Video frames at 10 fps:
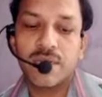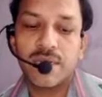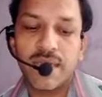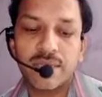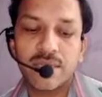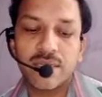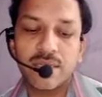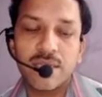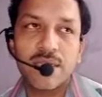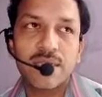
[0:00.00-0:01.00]
Next
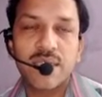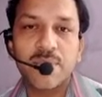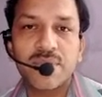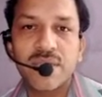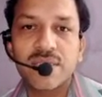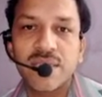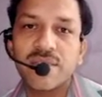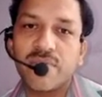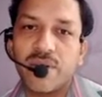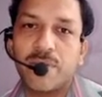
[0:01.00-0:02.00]
is
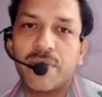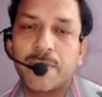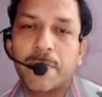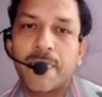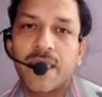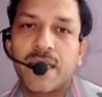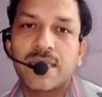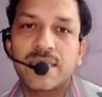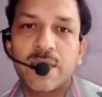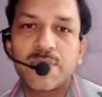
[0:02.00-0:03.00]
subsistence farming.
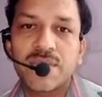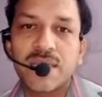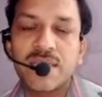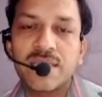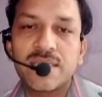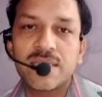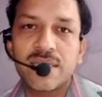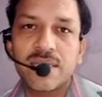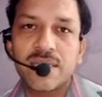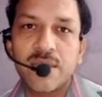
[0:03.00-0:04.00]

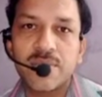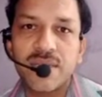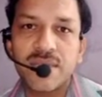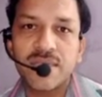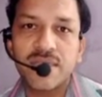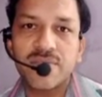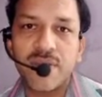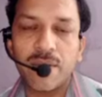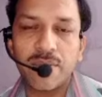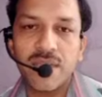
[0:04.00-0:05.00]
Subsistence
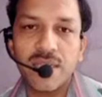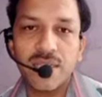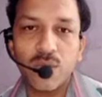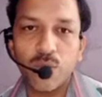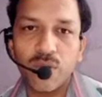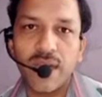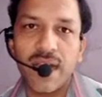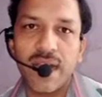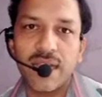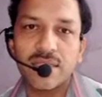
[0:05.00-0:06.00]
farming is known
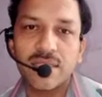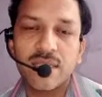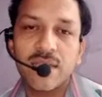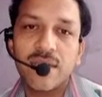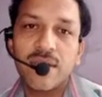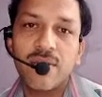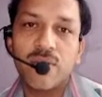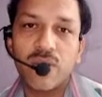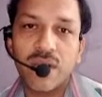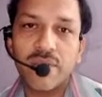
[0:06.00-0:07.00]
as
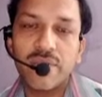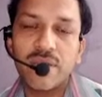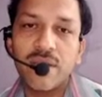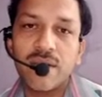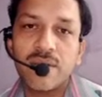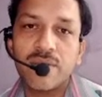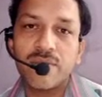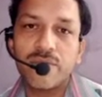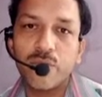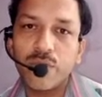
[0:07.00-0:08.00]
whatever the
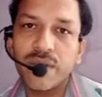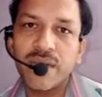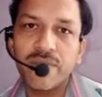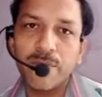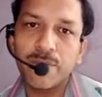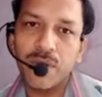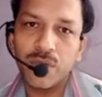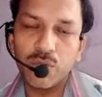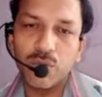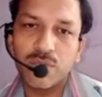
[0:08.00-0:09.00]
food grain we
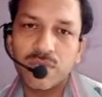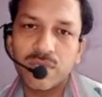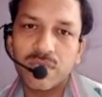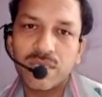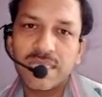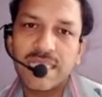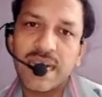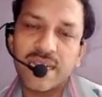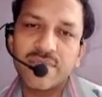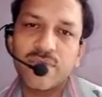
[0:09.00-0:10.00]
produce,
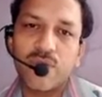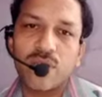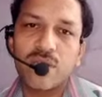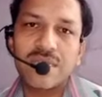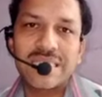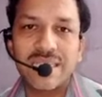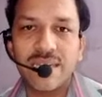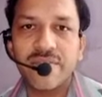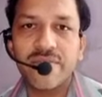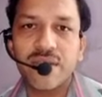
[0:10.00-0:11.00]
that is for the
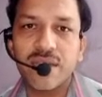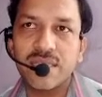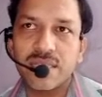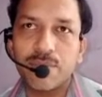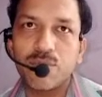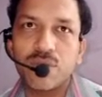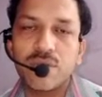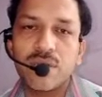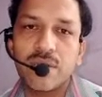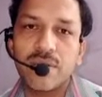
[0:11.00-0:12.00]
self
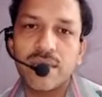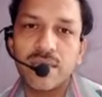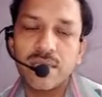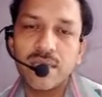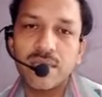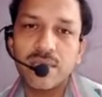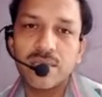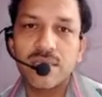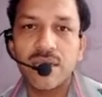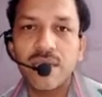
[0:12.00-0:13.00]
consumption rather than
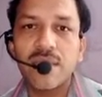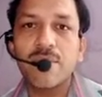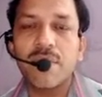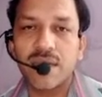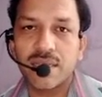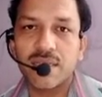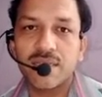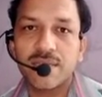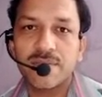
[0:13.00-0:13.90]
sale in the market.